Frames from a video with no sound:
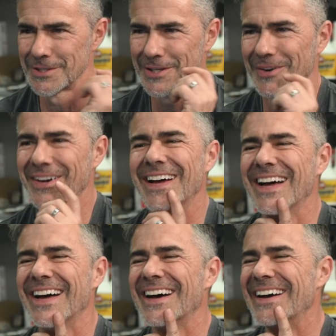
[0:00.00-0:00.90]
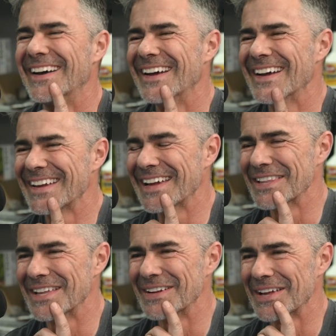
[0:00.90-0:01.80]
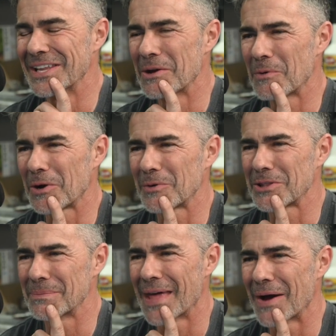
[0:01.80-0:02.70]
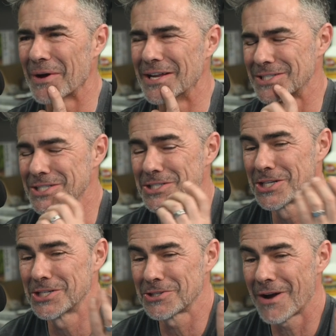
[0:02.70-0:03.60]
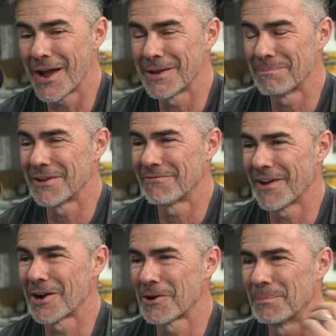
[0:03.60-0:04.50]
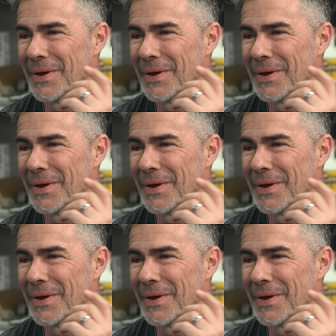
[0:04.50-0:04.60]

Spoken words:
So. and they work with them that way to try and be fair.